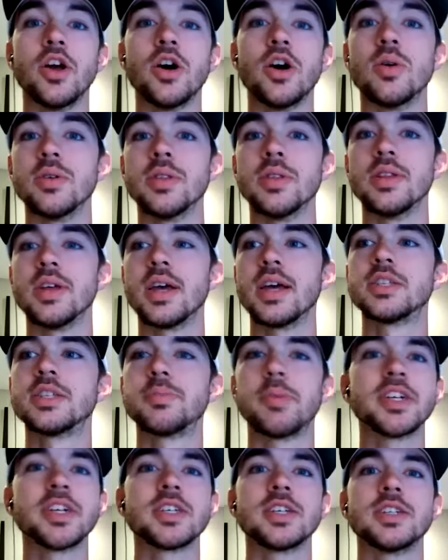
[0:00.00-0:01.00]
know
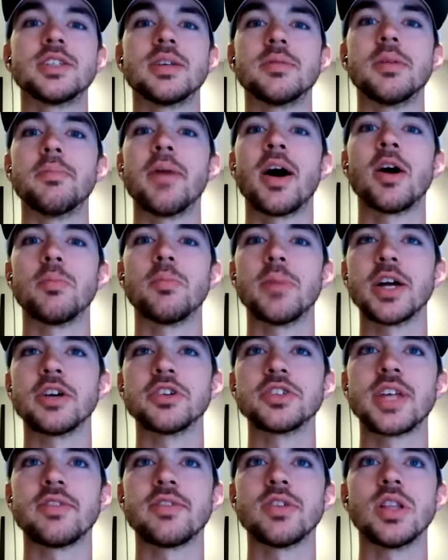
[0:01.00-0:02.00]
especially some of the mountain
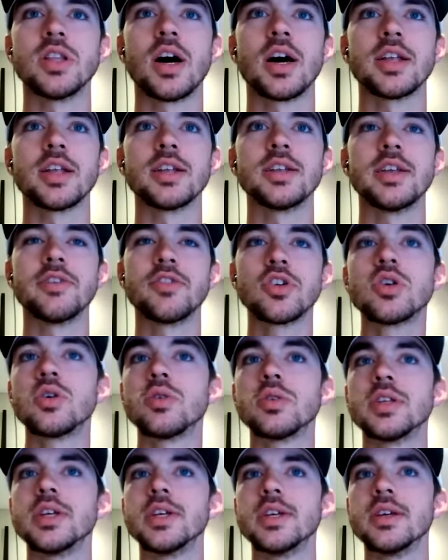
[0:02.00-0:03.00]
bikers have a lot of
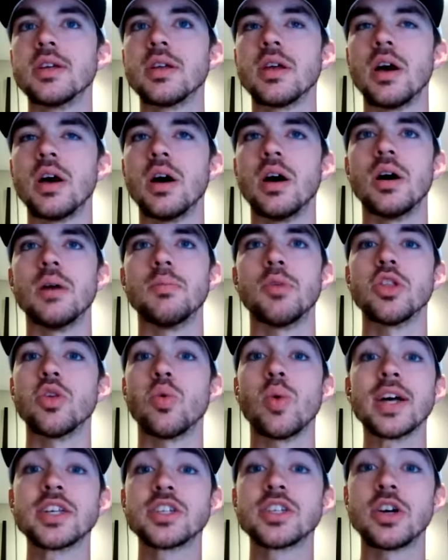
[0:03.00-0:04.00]
difficulty um, on the
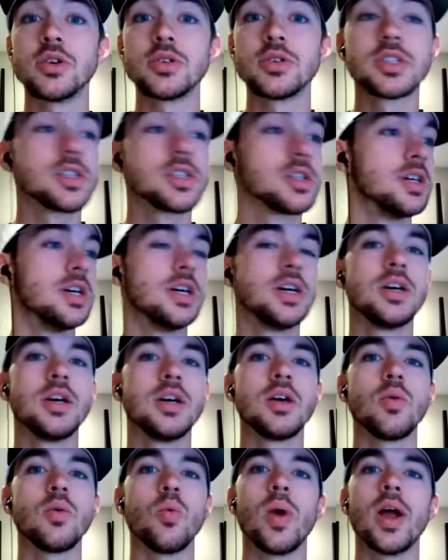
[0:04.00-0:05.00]
west coast
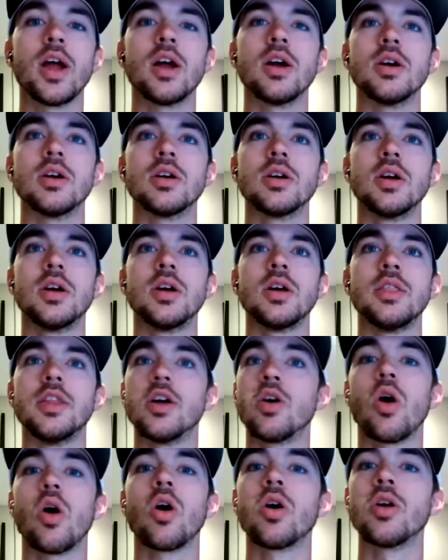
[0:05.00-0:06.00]
where
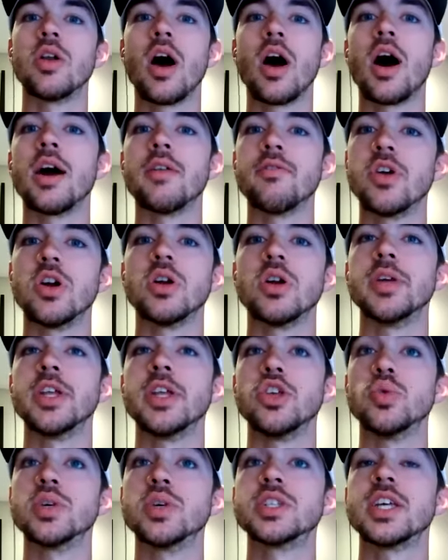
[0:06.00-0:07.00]
there are not very many
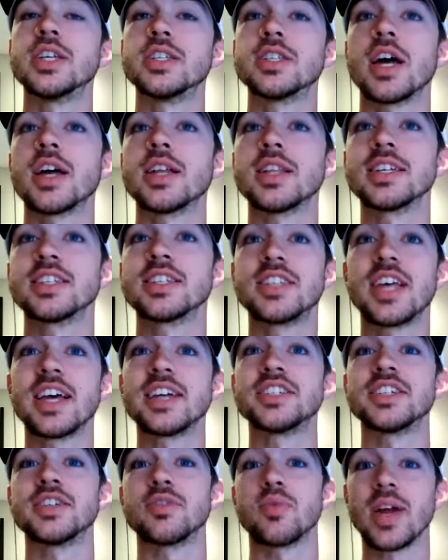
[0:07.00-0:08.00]
usa cycling
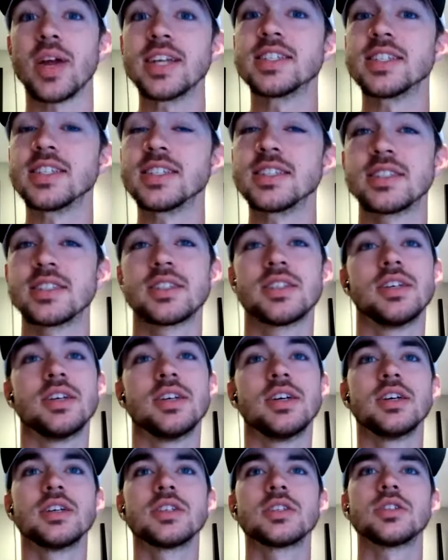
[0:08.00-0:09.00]
sanctioned races
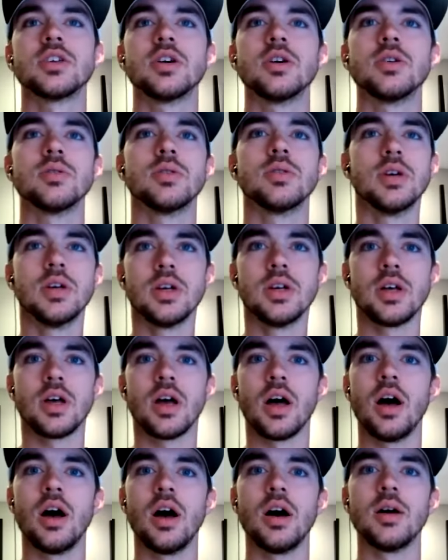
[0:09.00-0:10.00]
so
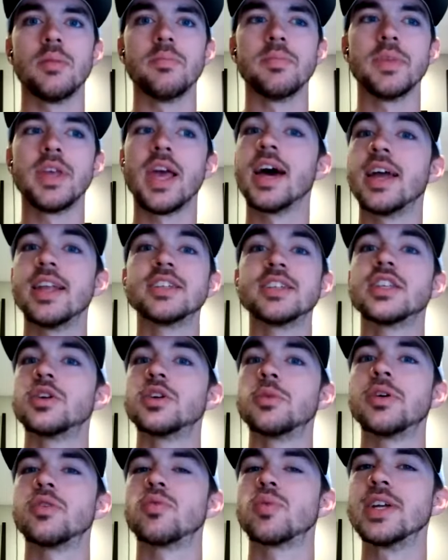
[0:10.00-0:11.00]
um, yeah it is a
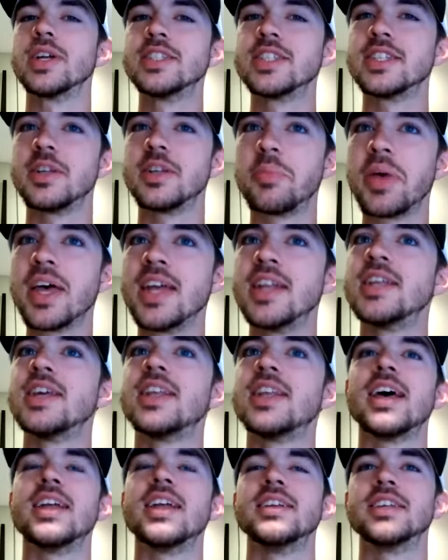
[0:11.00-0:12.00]
little bit region
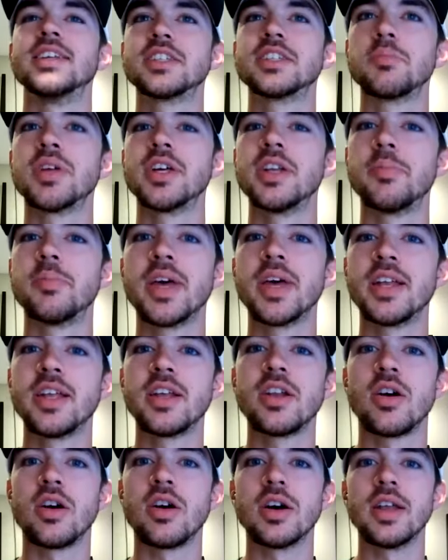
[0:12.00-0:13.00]
dependent and discipline
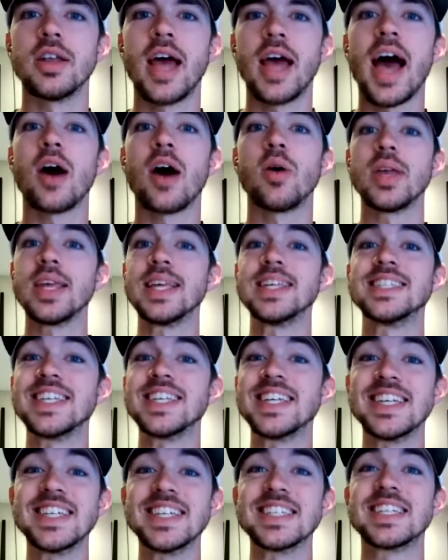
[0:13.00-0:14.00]
dependent on how
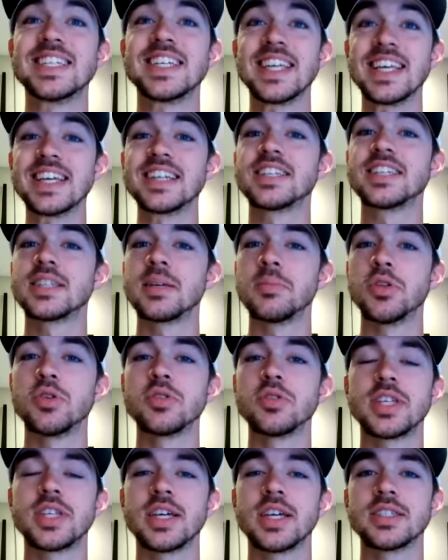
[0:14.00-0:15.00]
easy it is to get to some of
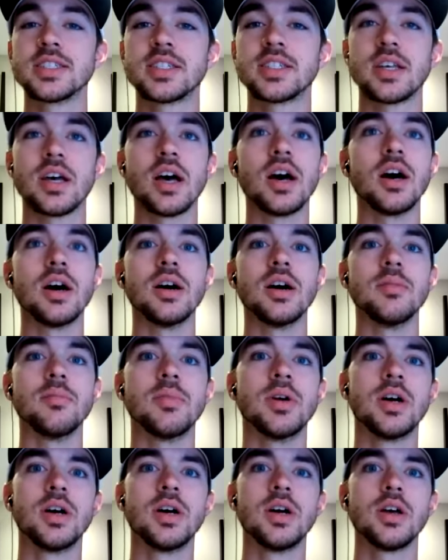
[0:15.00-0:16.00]
those things
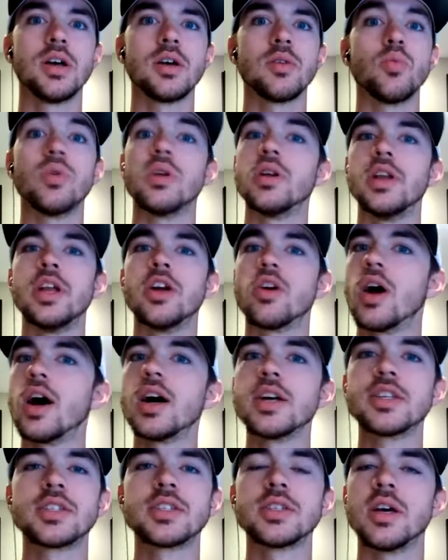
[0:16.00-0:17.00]
um, near
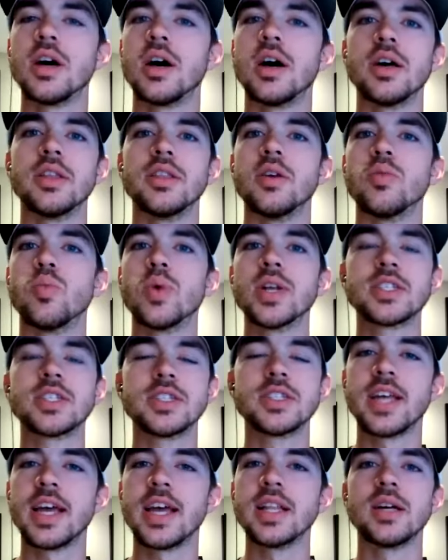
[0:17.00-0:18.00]
us, uh, the
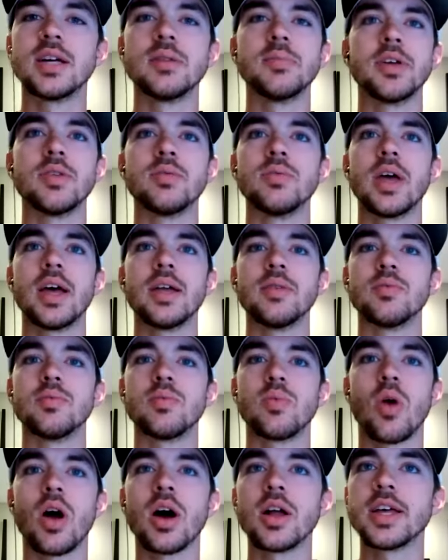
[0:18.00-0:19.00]
Winston-Salem and,
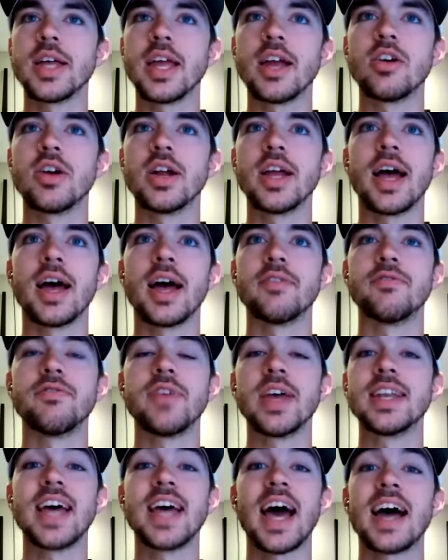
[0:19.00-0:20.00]
and Raleigh area have
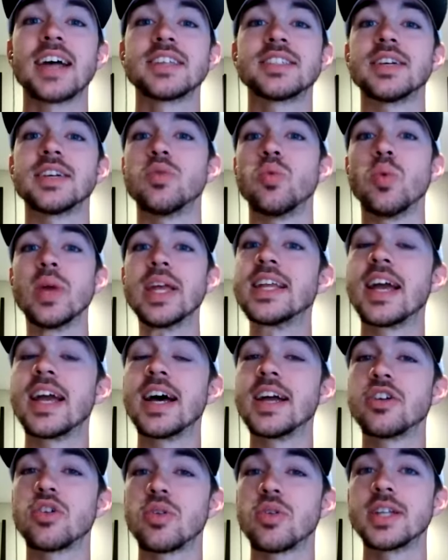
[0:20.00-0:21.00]
fantastic
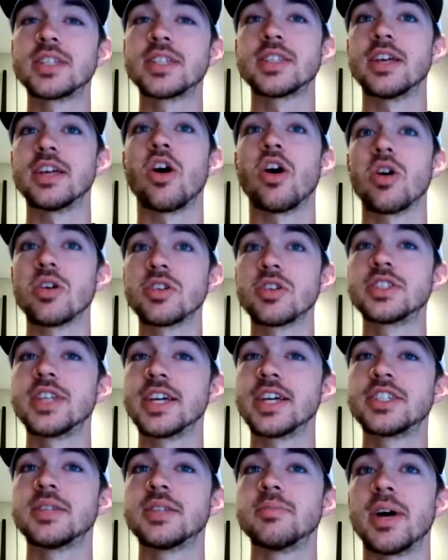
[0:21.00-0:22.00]
weeknight crits that are
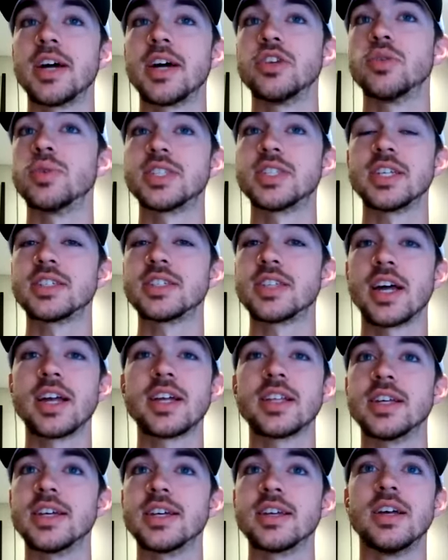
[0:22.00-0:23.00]
sanctioned by USA
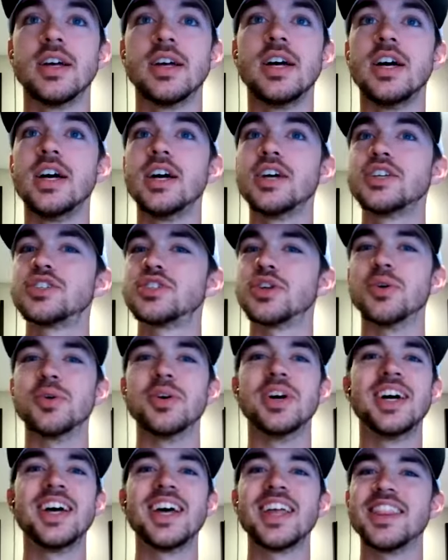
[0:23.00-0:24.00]
Cycling.
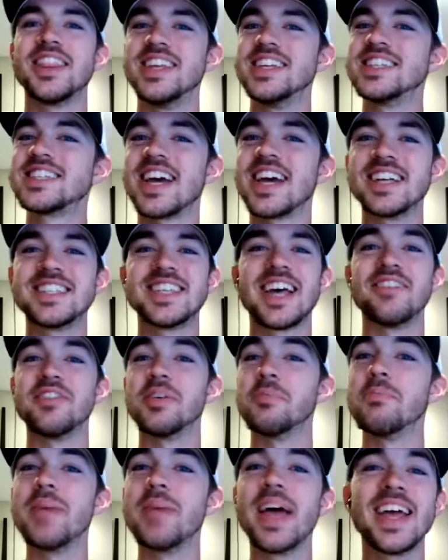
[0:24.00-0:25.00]
So these guys have
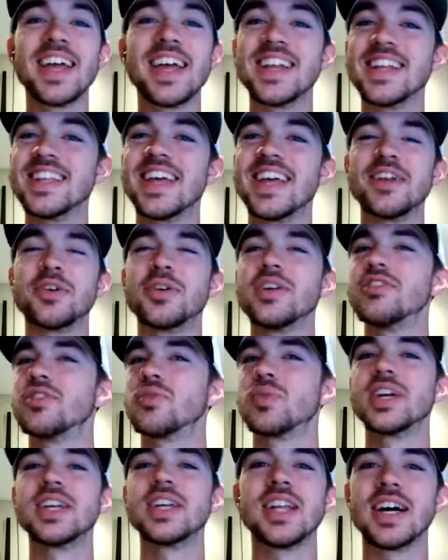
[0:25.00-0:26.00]
it made and they don't
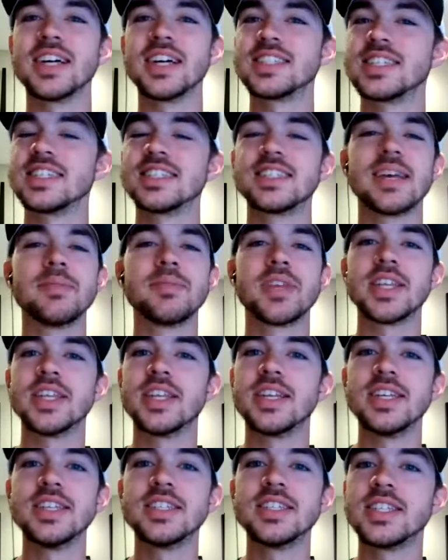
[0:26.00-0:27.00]
even realize it. Same thing in
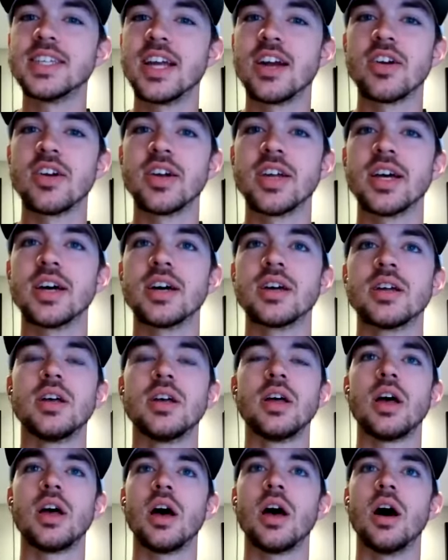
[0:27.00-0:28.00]
the DC area
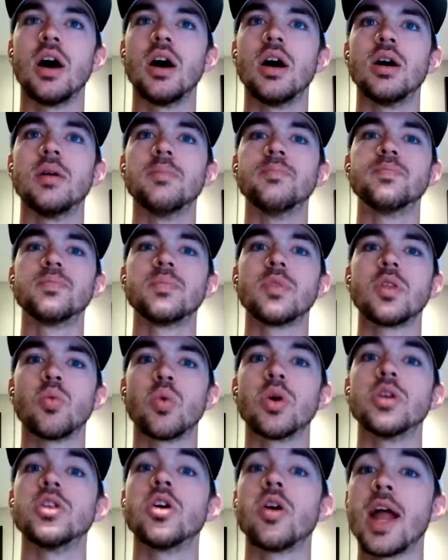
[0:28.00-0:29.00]
um,
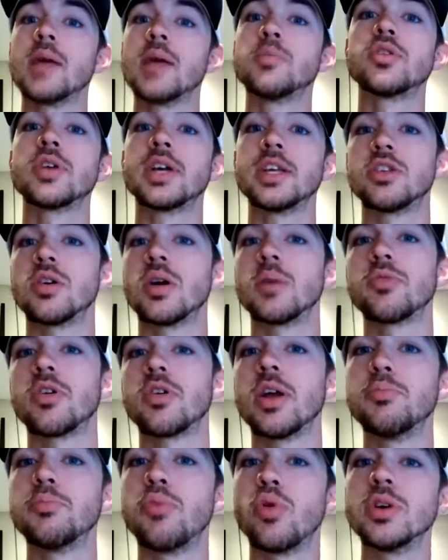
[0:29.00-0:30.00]
where they're able to get their
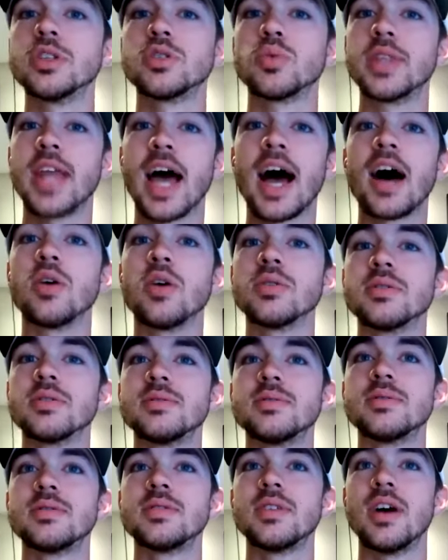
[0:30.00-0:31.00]
upgrade points without
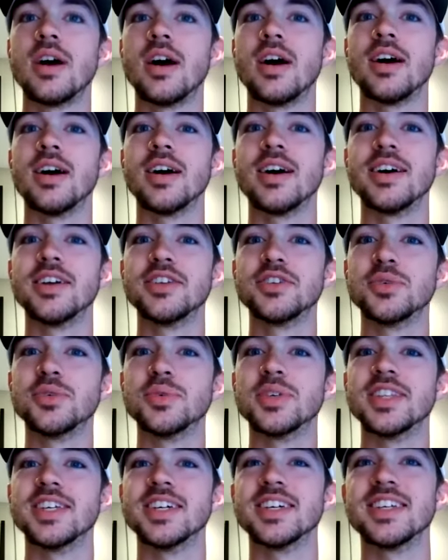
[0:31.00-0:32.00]
uh,
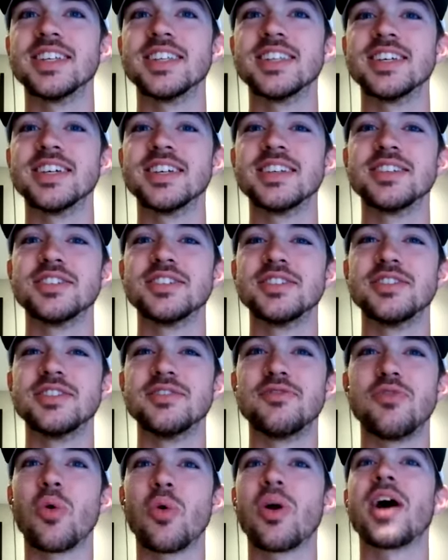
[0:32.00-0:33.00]
doing the, the
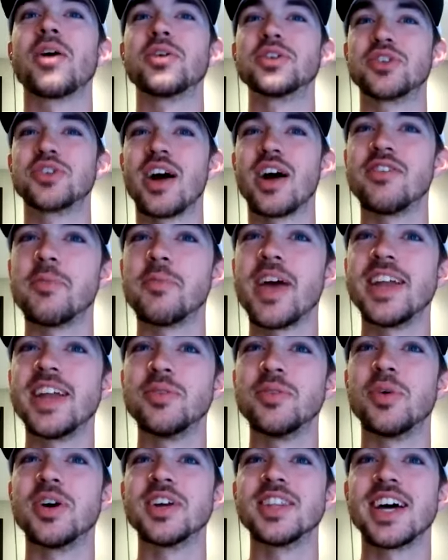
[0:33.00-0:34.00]
four hour drive up
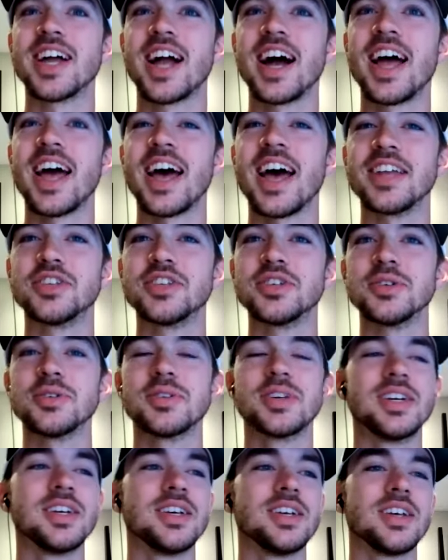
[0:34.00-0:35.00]
81 like I had to.